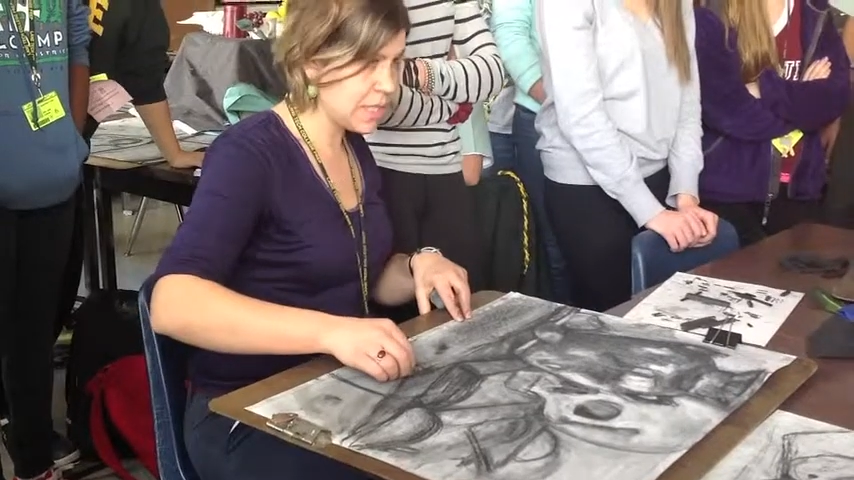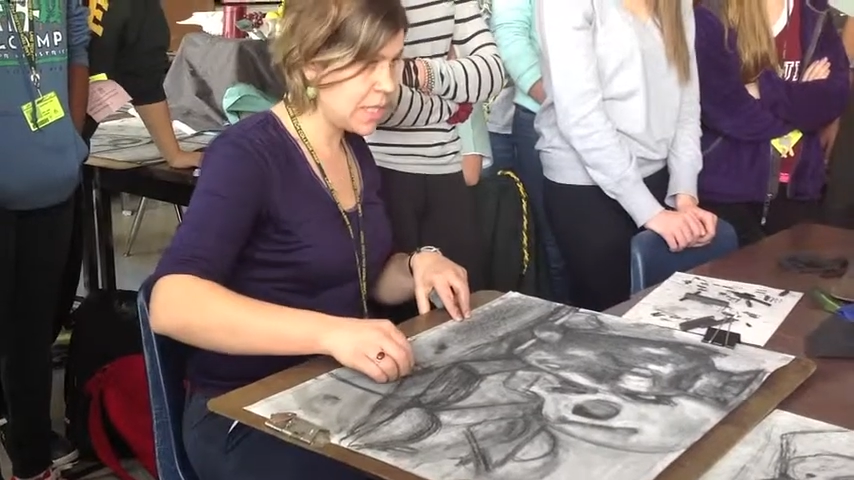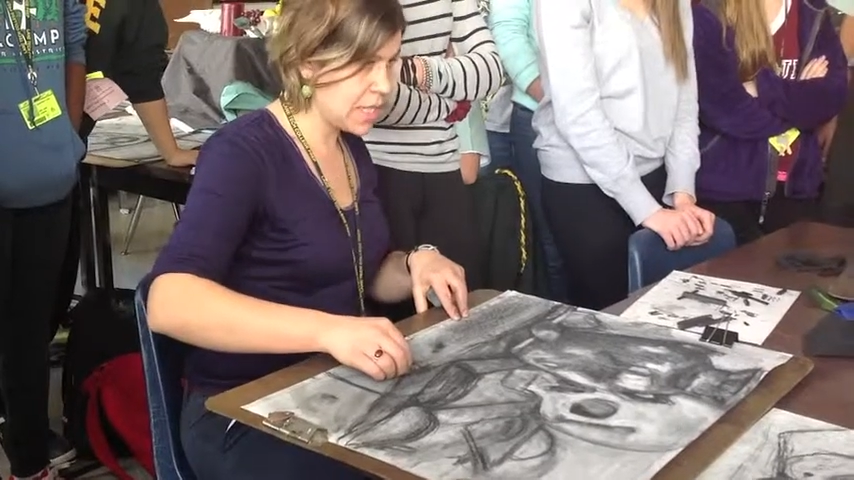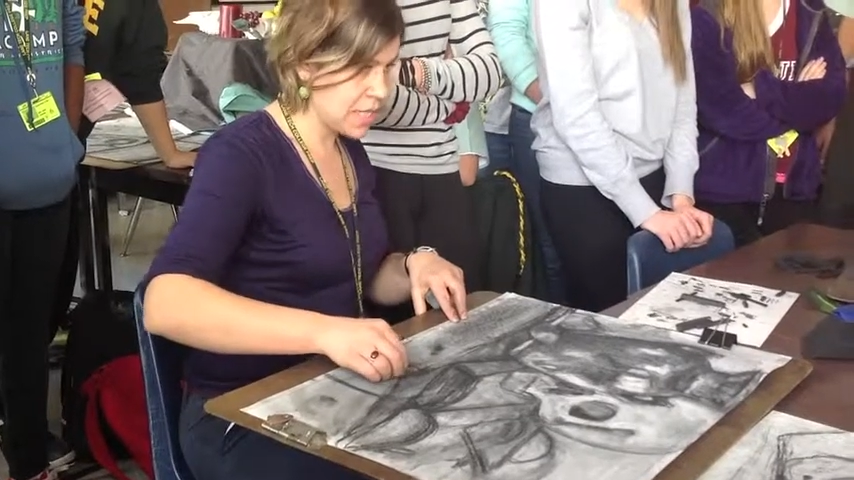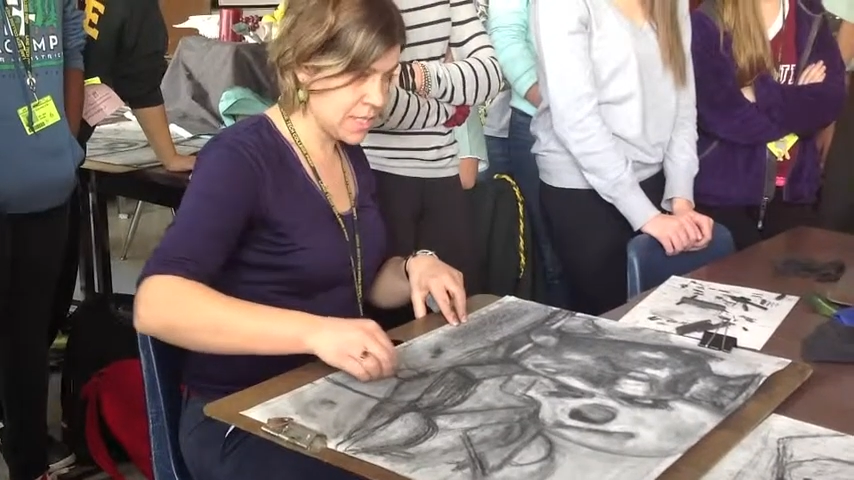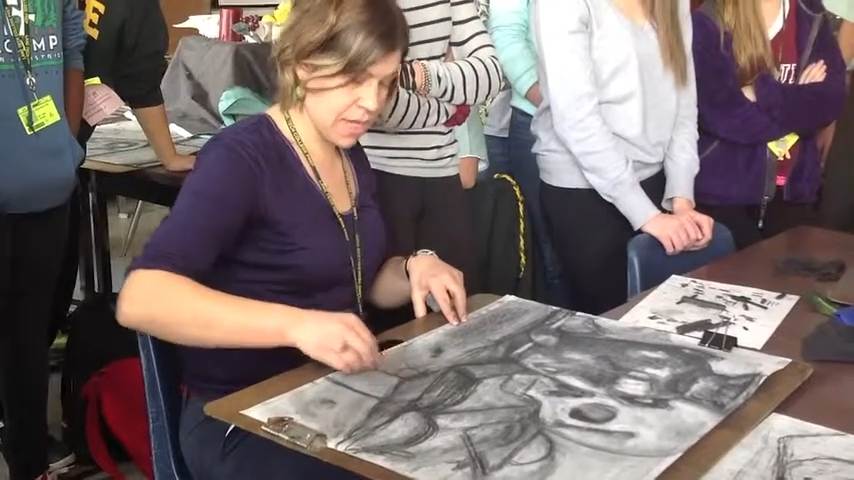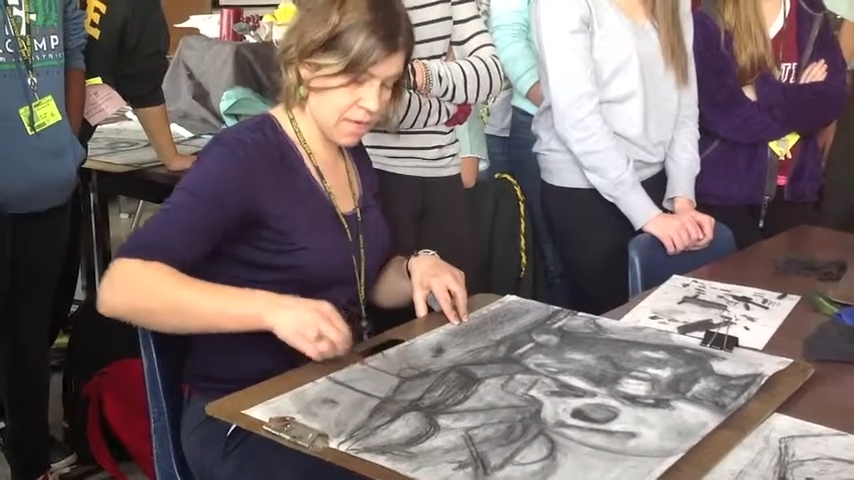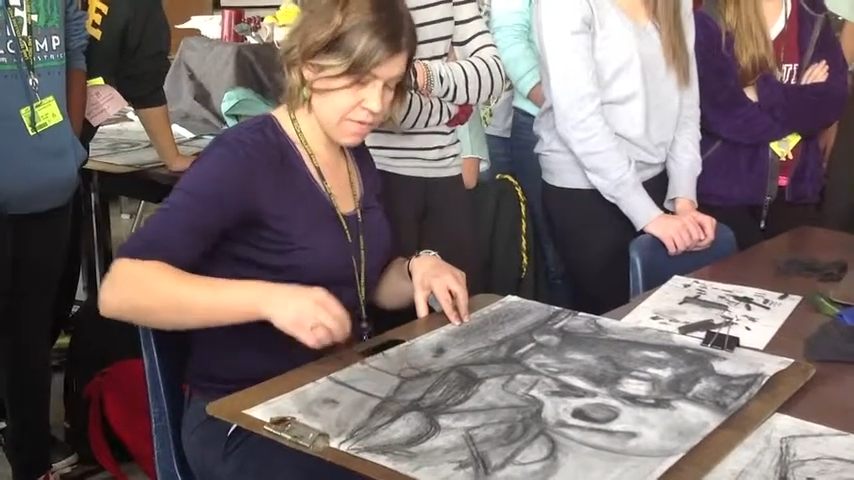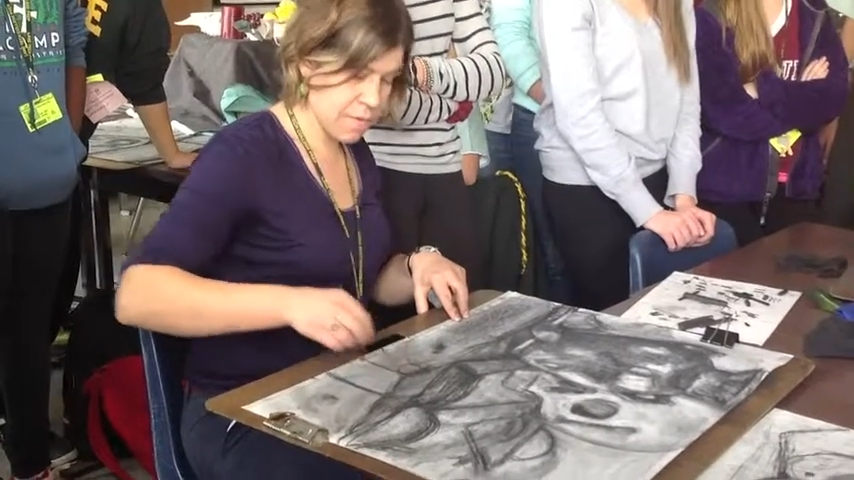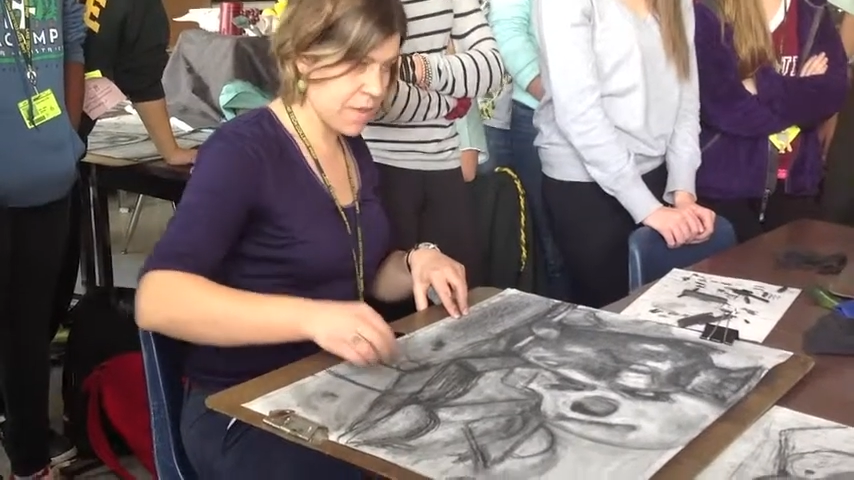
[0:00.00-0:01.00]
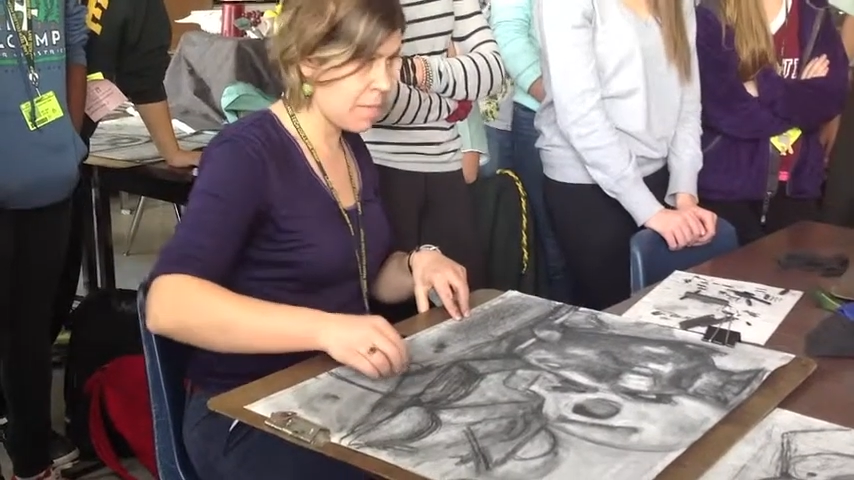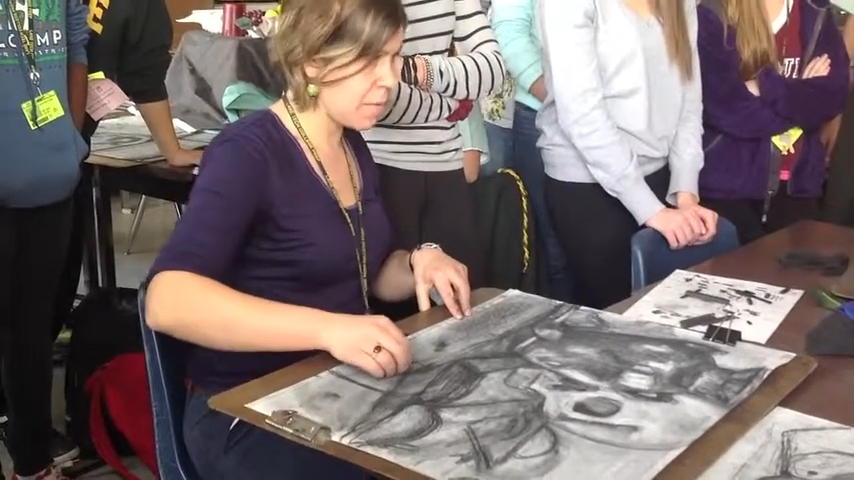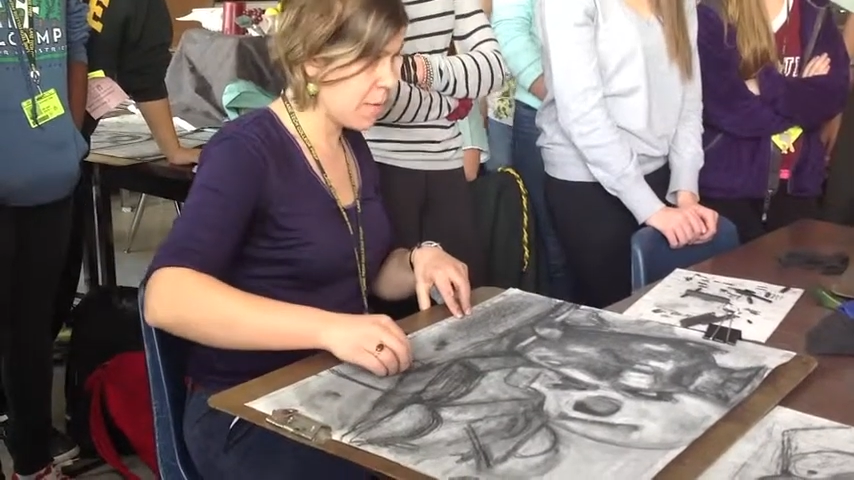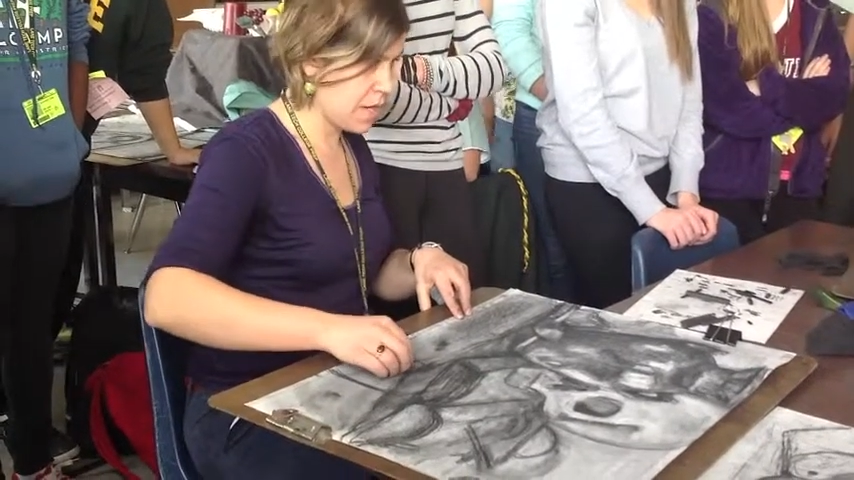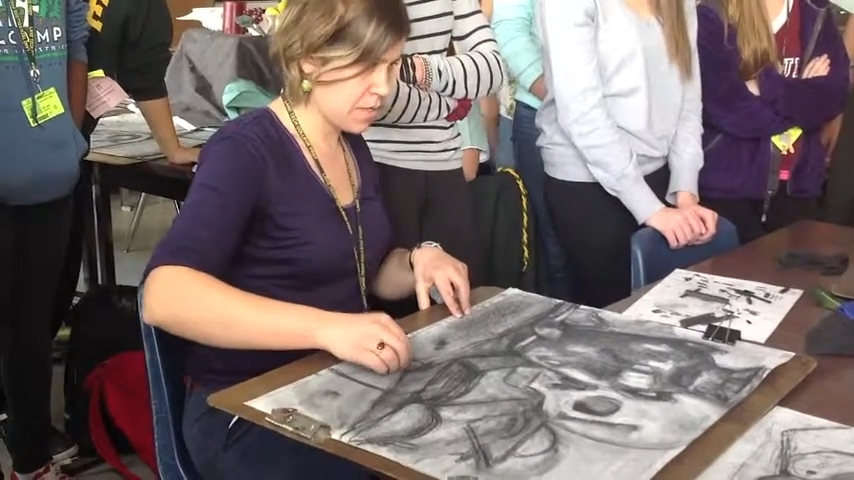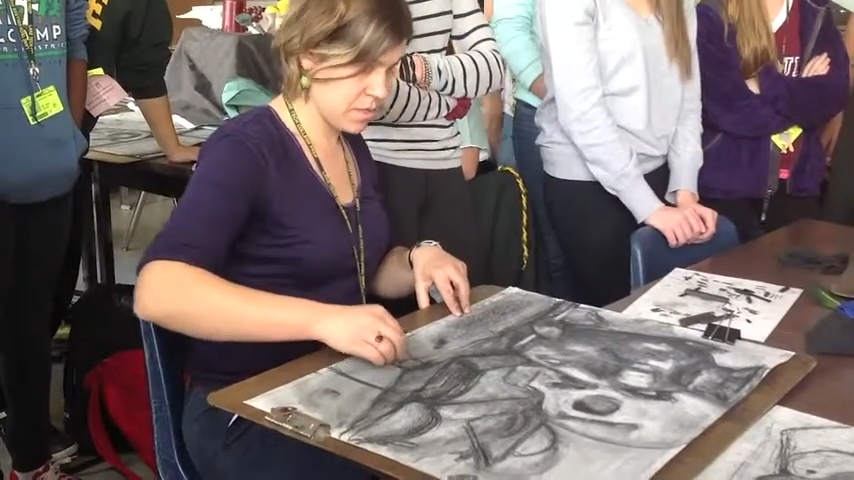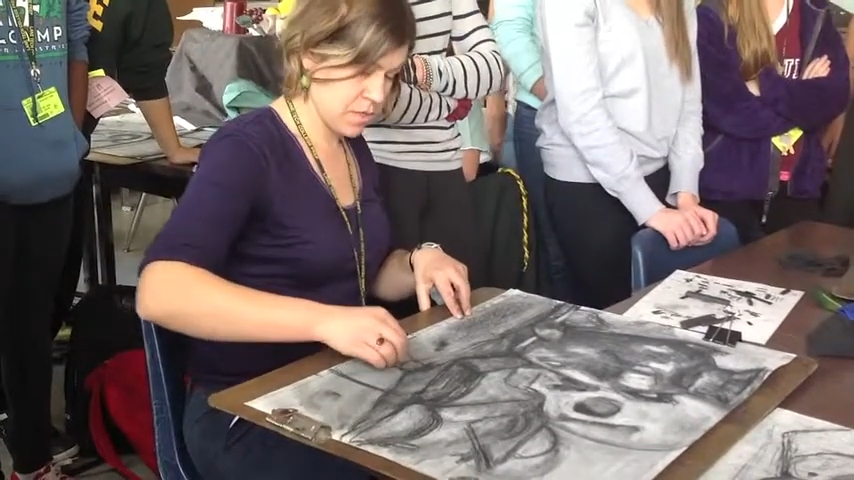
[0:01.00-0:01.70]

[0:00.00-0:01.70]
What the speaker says: leading down from that point.